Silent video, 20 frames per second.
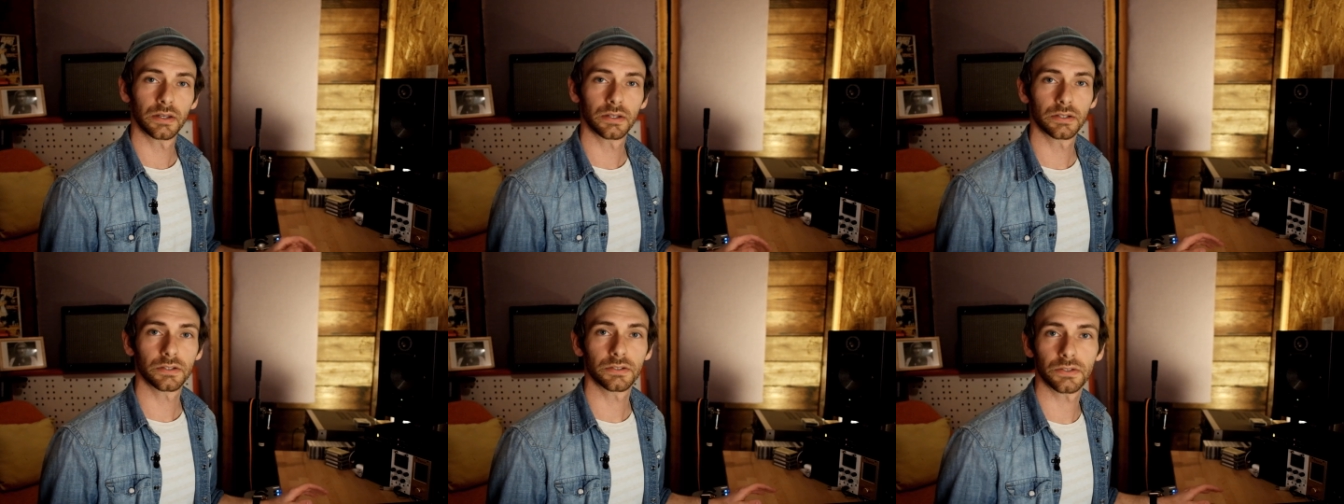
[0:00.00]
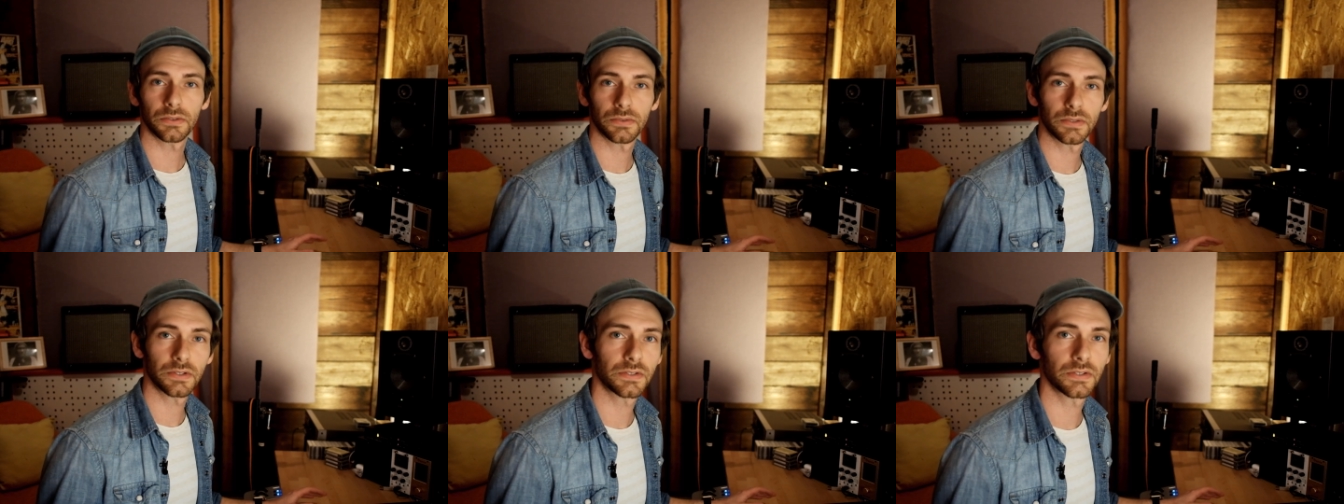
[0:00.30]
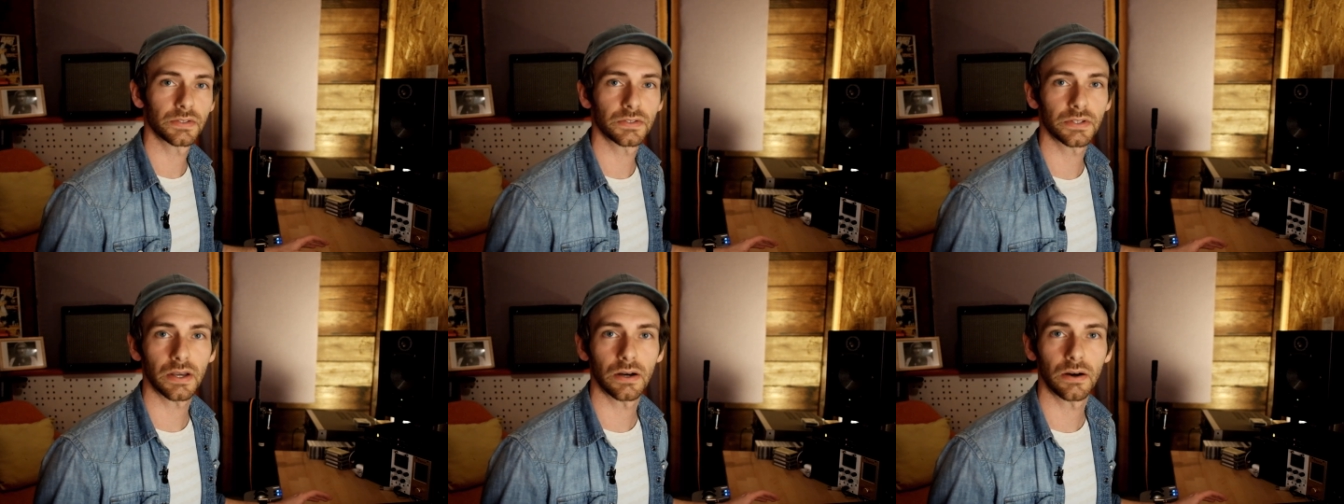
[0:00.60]
So this
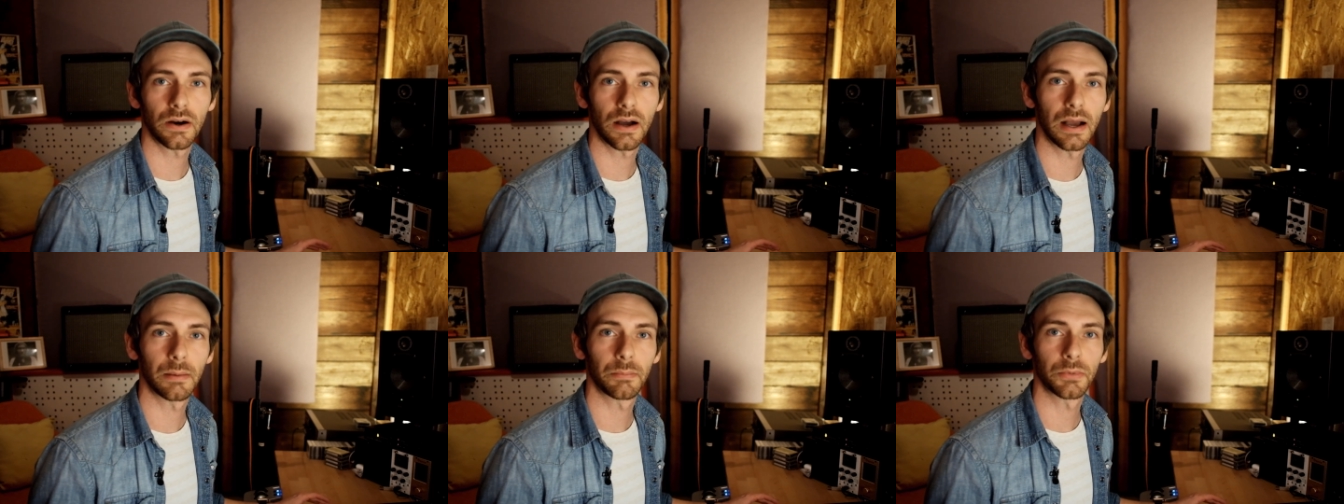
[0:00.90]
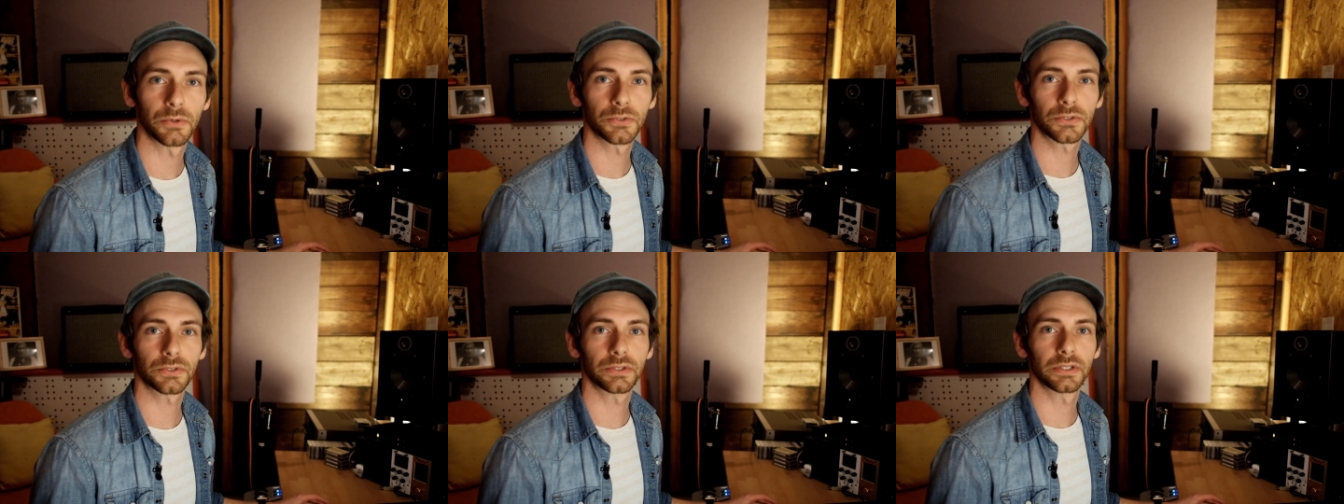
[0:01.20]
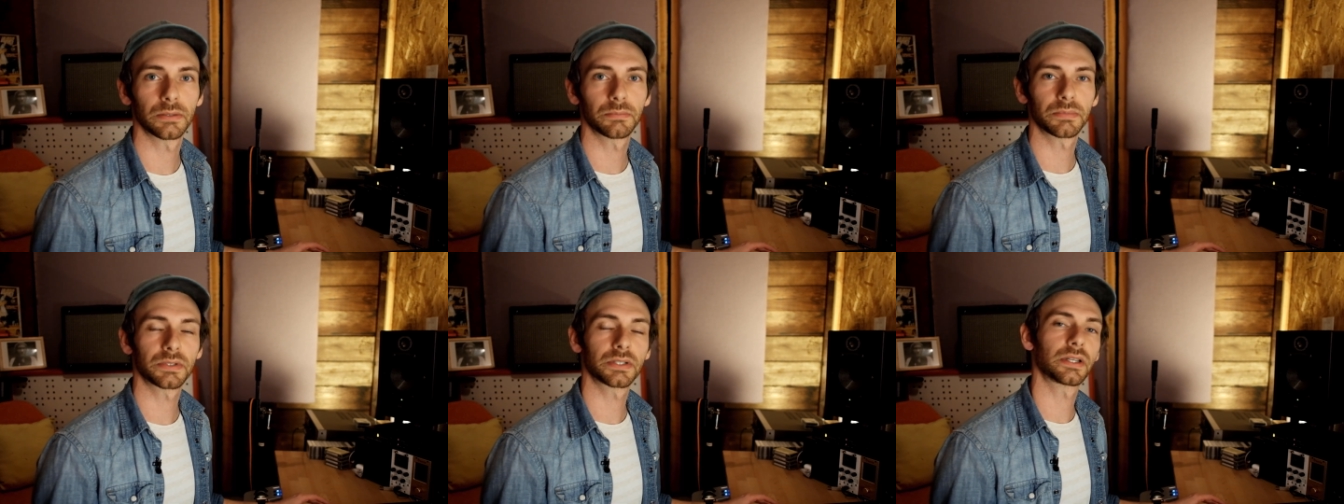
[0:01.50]
is how
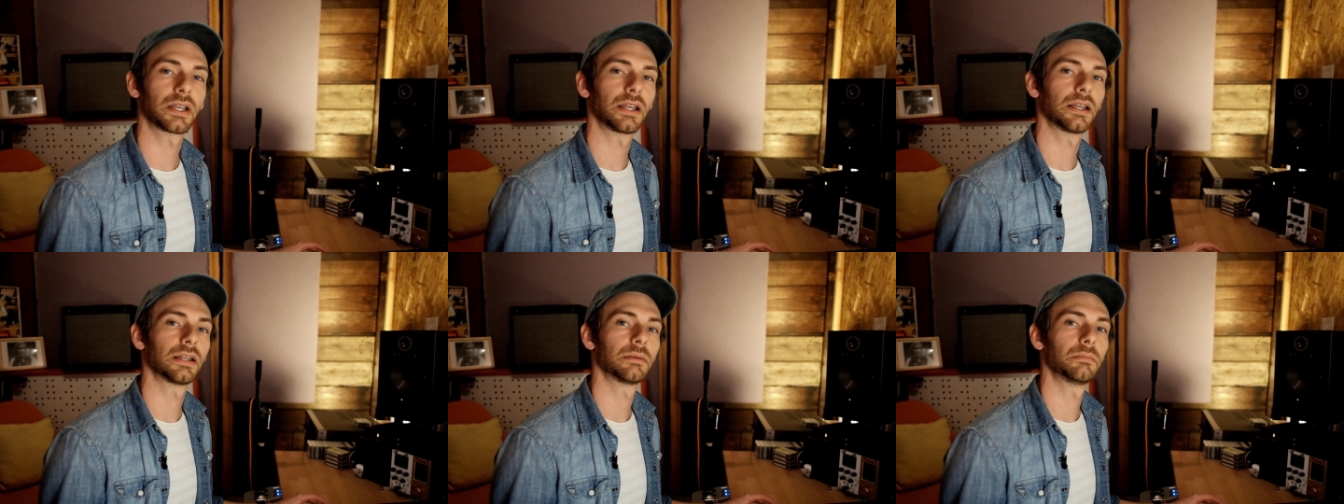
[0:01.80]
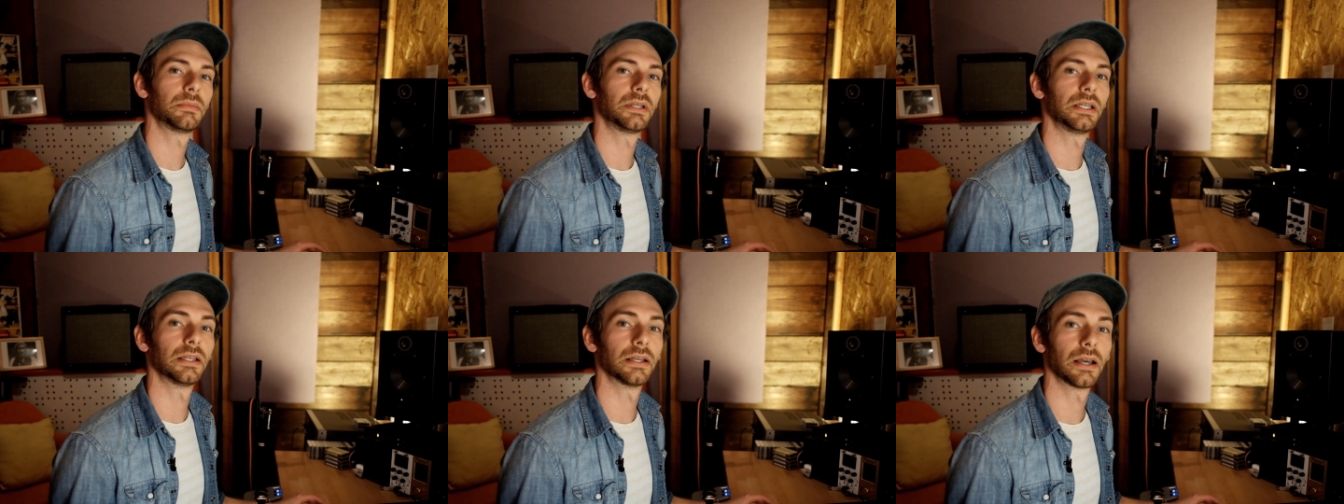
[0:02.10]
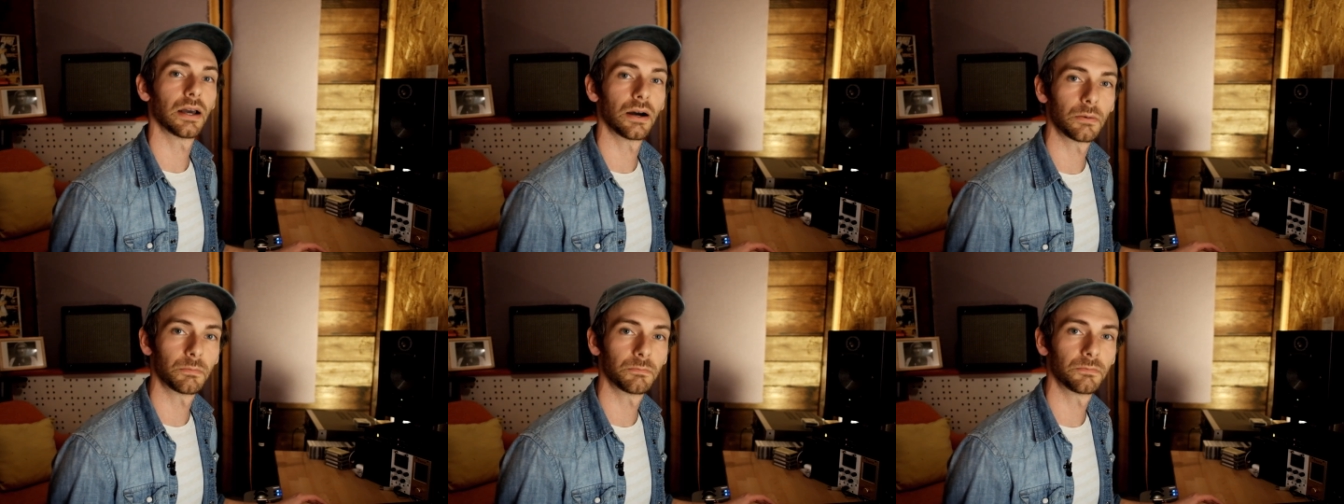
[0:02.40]
AppleScript can be
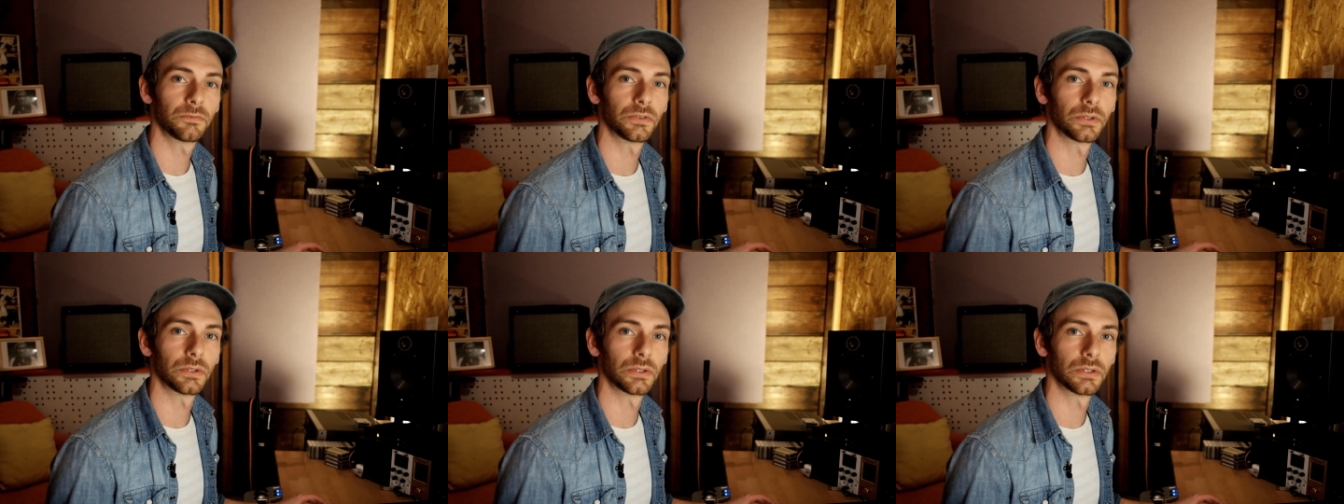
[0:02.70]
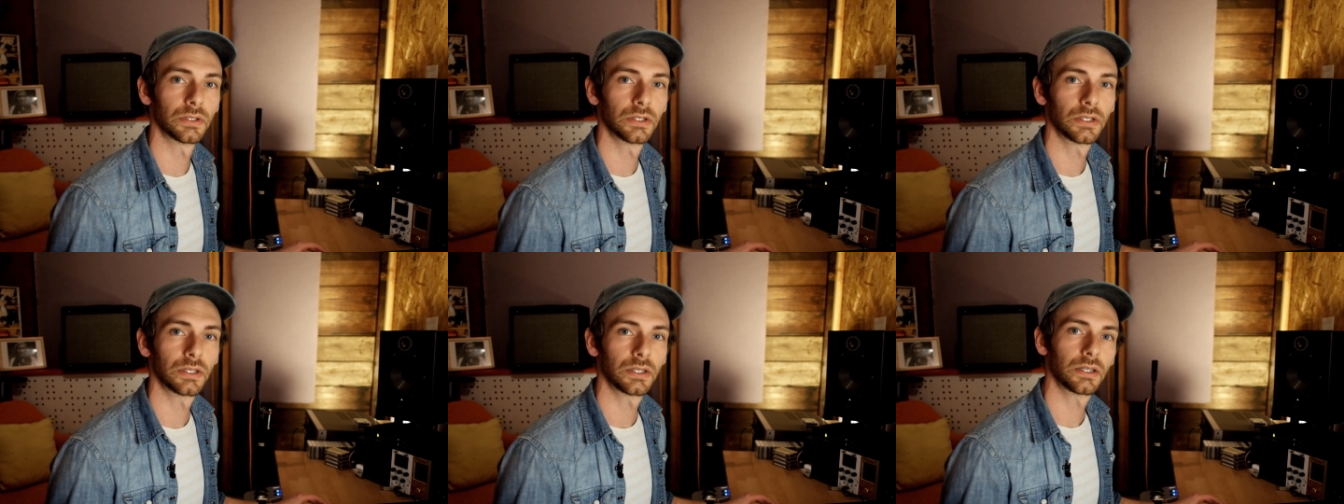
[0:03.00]
helpful